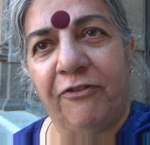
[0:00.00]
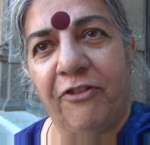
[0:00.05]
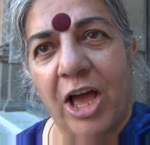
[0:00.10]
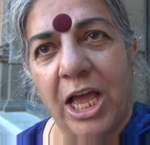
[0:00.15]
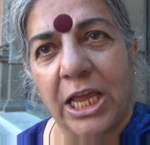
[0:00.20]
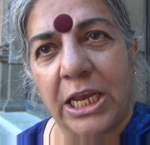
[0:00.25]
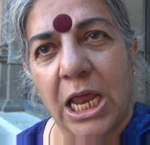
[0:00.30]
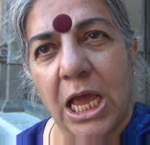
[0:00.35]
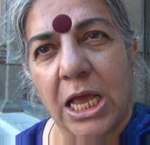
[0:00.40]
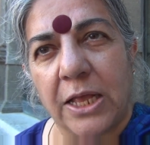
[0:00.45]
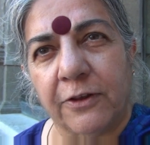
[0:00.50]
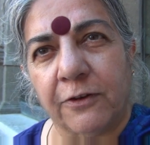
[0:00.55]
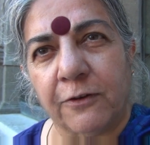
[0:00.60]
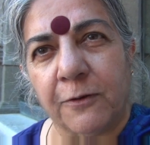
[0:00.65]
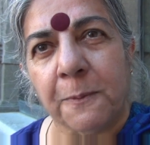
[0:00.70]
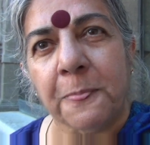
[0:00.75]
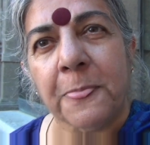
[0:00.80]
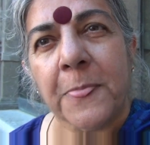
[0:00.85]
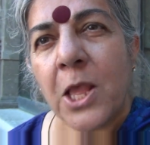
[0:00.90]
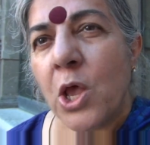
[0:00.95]
finance,
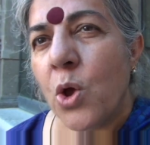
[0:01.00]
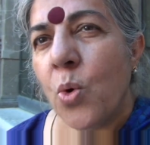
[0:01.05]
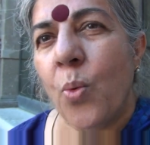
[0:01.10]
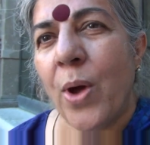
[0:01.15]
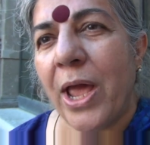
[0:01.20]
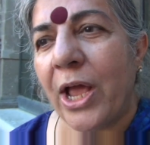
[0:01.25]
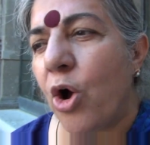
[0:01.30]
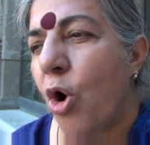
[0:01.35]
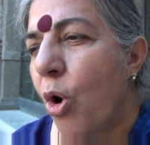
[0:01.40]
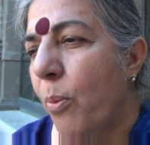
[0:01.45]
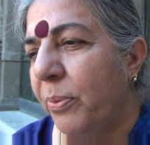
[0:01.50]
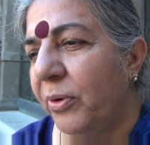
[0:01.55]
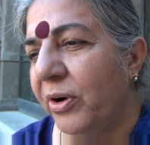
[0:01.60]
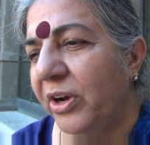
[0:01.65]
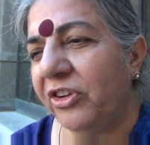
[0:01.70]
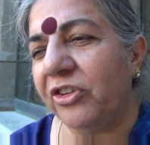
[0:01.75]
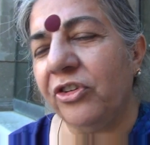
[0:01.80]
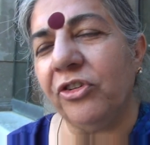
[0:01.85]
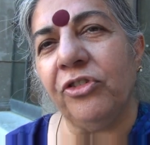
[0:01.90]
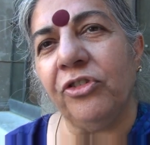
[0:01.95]
where
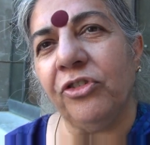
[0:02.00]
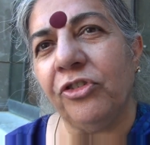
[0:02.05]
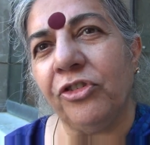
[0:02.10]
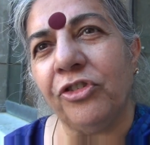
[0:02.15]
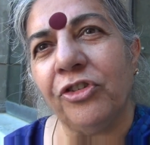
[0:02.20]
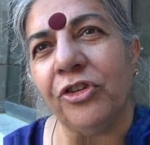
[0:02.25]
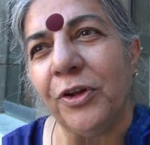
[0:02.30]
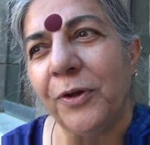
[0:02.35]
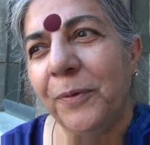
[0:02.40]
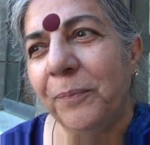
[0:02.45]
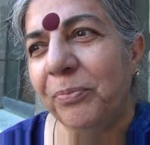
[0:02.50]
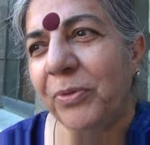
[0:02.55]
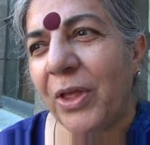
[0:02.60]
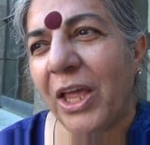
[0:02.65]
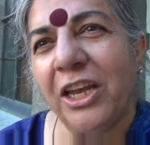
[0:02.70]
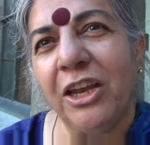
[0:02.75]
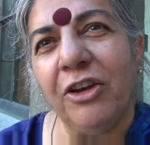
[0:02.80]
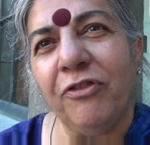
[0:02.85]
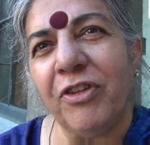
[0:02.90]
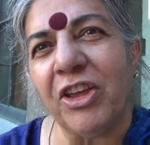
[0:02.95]
corporations
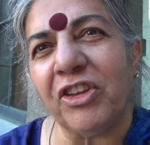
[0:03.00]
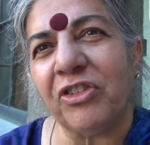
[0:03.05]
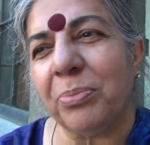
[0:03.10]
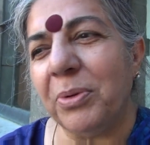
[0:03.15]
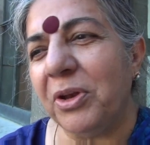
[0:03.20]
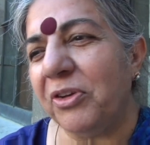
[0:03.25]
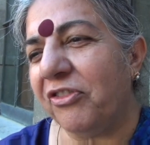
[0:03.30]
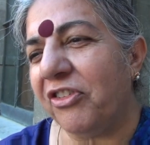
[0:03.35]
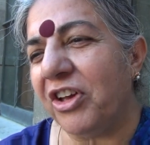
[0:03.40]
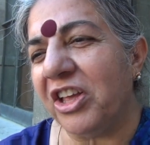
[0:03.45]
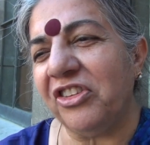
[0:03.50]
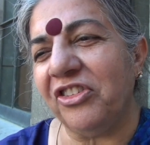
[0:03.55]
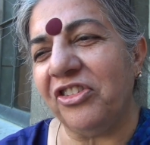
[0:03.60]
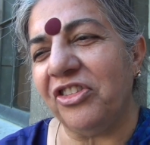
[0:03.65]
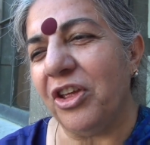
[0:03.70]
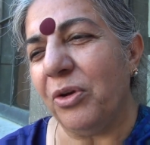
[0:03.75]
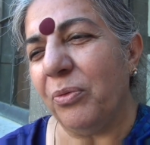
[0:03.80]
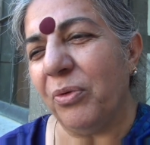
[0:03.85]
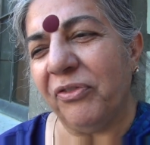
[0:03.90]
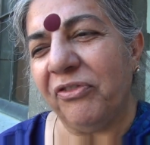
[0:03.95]
and investment funds
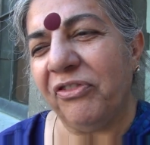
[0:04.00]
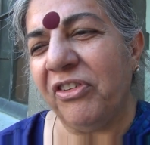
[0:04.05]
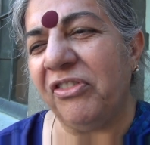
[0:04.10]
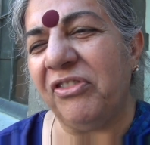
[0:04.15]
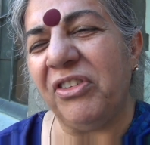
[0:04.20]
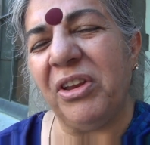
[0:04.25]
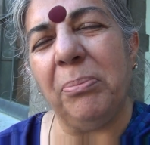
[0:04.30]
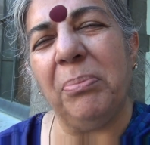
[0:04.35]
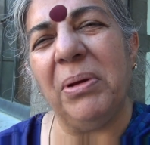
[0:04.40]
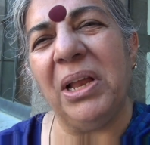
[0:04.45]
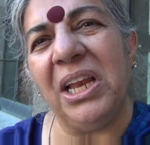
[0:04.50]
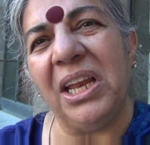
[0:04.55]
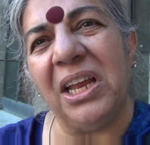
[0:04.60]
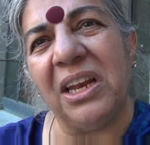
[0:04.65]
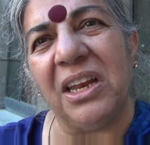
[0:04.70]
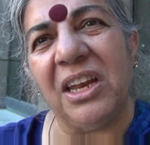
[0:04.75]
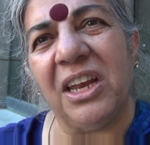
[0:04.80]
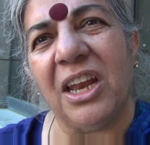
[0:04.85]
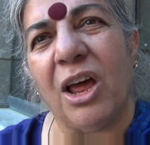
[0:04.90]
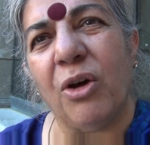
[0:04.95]
that were 50
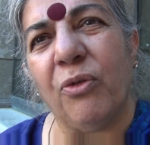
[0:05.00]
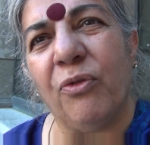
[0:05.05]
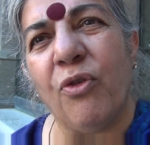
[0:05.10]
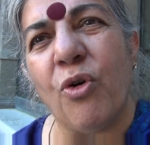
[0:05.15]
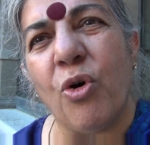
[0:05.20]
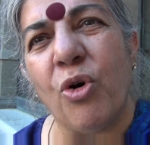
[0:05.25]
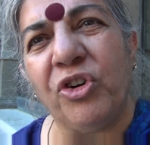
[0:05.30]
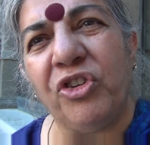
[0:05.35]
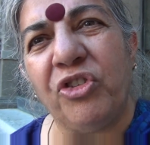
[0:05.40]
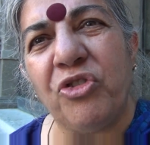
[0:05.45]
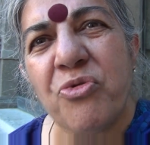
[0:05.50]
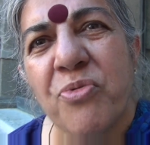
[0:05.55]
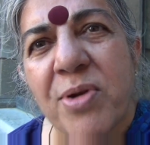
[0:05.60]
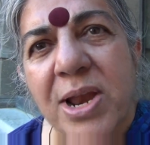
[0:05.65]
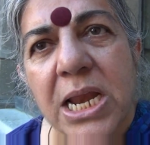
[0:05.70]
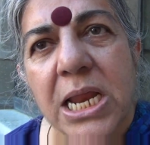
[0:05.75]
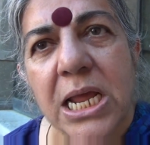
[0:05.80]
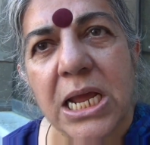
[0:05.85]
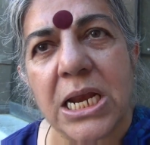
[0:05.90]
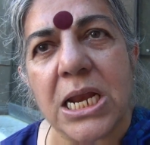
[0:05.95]
billion are now 4
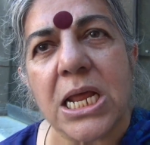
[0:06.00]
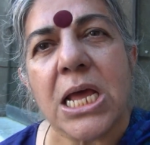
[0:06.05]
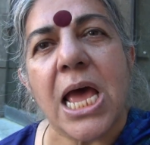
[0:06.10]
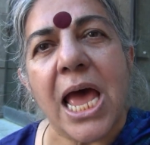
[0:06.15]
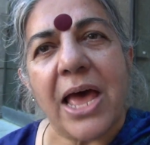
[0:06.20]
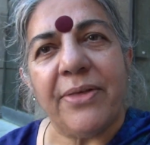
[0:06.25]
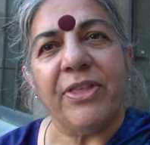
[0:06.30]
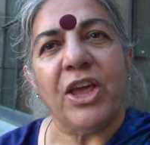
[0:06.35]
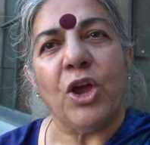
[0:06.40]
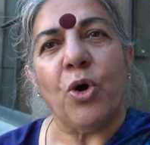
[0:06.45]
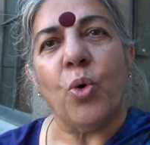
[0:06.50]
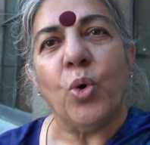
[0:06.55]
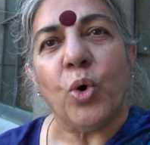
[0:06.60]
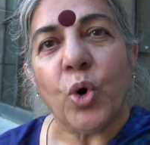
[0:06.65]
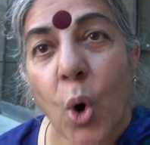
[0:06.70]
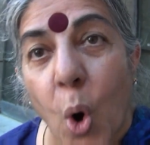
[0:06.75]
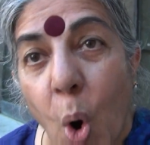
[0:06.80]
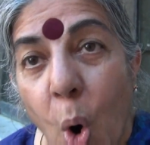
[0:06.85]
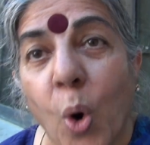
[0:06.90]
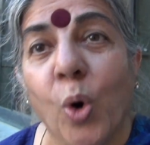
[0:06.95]
trillion and they
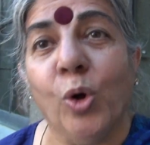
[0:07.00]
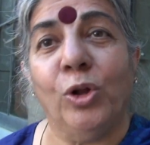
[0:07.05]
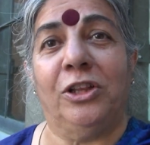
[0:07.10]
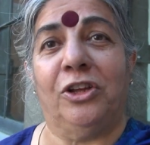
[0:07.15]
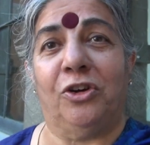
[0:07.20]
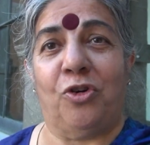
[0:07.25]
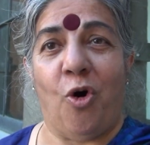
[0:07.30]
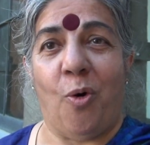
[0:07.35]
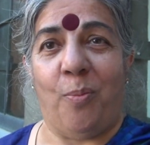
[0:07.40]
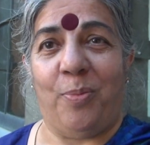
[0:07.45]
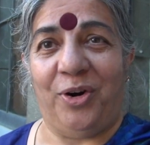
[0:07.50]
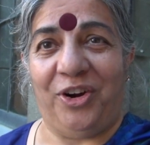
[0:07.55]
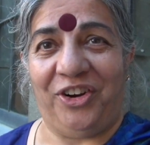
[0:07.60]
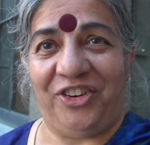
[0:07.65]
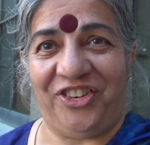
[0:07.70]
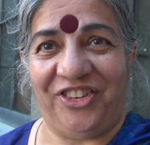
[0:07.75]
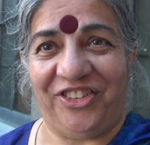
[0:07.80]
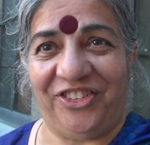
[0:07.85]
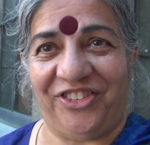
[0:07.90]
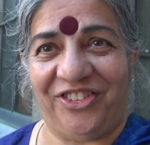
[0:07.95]
own all the
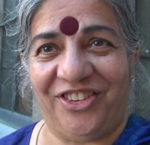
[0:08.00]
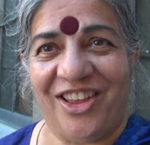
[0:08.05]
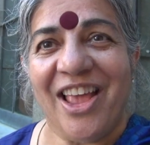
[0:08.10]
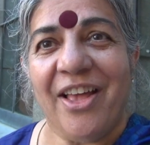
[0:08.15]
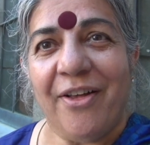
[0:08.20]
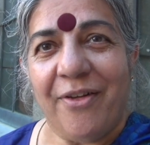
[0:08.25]
corporations.